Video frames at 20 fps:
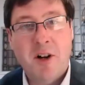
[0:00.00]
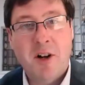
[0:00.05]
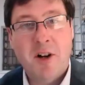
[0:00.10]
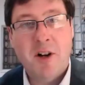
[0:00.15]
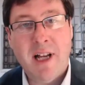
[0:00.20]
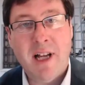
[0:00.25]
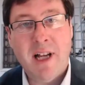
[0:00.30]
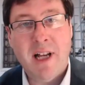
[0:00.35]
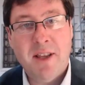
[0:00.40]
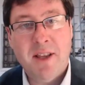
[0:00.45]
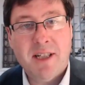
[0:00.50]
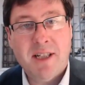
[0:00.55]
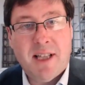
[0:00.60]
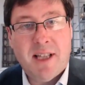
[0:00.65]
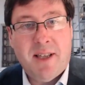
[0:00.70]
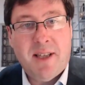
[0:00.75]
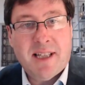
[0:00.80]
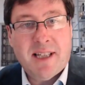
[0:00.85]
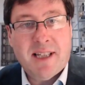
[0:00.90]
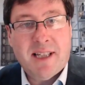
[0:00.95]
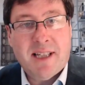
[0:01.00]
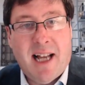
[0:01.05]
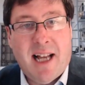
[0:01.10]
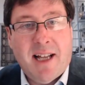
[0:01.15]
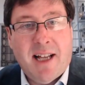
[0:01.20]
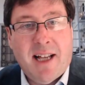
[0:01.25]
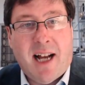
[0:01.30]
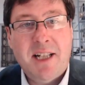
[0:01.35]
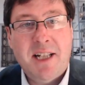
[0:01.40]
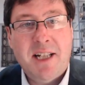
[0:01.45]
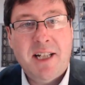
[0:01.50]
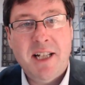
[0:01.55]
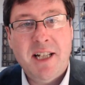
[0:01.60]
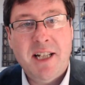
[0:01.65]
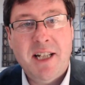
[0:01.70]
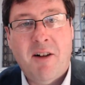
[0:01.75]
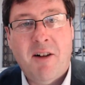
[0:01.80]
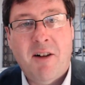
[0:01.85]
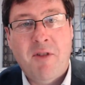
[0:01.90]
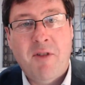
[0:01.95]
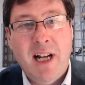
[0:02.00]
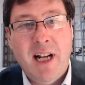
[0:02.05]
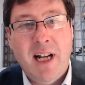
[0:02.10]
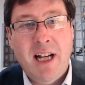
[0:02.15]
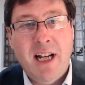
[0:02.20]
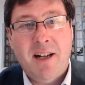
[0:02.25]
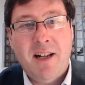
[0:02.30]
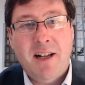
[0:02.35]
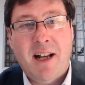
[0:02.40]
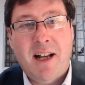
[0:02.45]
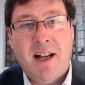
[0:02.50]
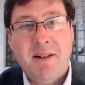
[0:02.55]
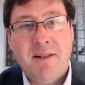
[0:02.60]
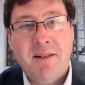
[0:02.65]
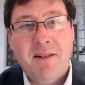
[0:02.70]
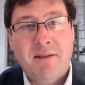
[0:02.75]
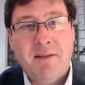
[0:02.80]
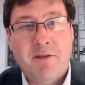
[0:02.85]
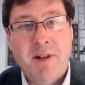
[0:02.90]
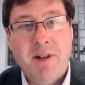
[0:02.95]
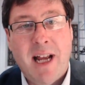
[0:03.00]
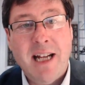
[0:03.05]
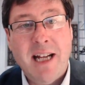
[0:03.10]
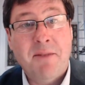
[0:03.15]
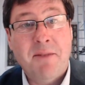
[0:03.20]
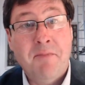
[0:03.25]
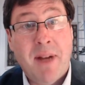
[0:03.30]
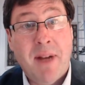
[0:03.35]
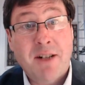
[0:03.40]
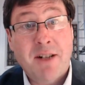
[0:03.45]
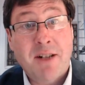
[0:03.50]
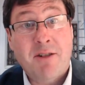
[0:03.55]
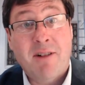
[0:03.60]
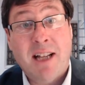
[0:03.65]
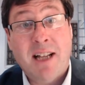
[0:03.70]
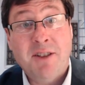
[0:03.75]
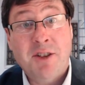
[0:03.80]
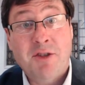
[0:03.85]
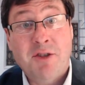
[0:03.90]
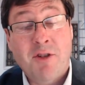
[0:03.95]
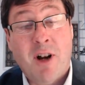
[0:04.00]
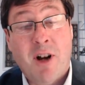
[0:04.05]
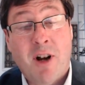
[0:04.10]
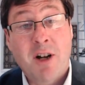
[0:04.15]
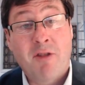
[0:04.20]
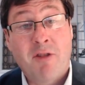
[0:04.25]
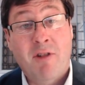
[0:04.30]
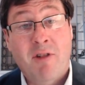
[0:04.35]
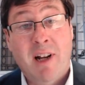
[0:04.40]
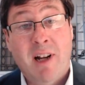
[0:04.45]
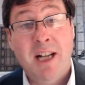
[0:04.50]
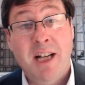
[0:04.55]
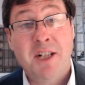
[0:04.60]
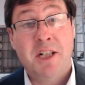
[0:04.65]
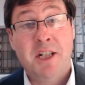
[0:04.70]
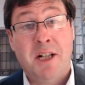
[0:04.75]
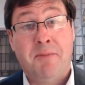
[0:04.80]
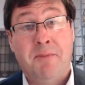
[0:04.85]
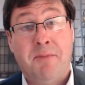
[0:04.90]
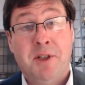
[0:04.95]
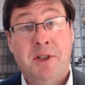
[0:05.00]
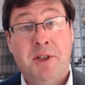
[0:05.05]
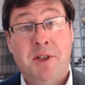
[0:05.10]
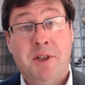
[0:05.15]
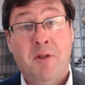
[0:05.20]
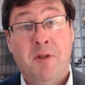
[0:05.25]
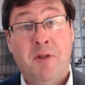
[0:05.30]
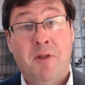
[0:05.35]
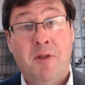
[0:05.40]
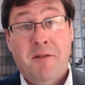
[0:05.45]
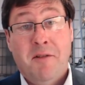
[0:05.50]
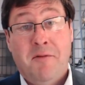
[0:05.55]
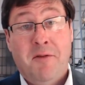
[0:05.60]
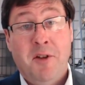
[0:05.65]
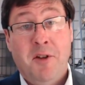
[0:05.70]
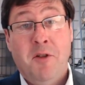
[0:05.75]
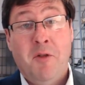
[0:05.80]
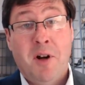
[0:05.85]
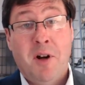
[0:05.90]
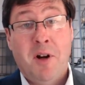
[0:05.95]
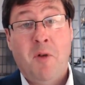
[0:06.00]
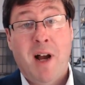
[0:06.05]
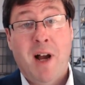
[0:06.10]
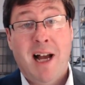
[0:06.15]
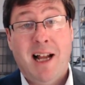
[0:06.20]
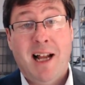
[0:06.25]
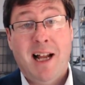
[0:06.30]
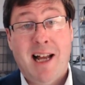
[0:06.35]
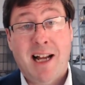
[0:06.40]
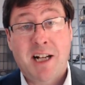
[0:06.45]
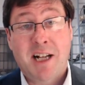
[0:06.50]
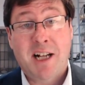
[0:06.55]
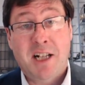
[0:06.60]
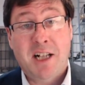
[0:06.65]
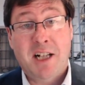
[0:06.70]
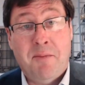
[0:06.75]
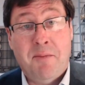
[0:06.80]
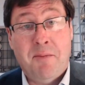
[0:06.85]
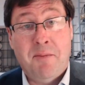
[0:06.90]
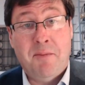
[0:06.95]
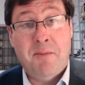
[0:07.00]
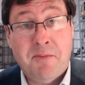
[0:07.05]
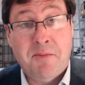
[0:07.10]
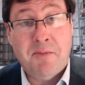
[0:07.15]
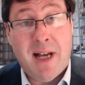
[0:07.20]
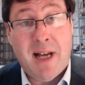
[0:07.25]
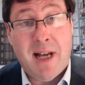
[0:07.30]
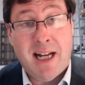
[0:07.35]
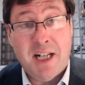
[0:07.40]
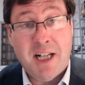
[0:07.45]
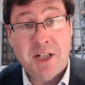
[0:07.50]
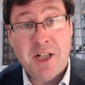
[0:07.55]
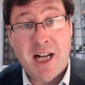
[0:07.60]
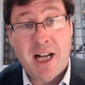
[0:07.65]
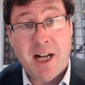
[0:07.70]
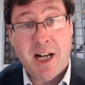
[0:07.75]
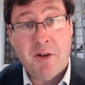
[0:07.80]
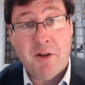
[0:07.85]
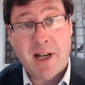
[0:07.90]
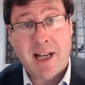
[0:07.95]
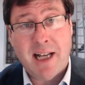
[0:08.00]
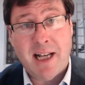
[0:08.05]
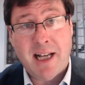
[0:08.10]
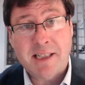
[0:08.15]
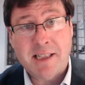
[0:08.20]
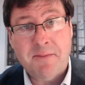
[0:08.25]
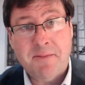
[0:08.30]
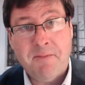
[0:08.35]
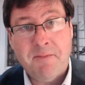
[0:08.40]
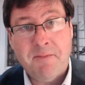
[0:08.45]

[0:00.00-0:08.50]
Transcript: though, in this idea of really creating better and stronger relationships. So few and well actually beats many and shallow, I guess.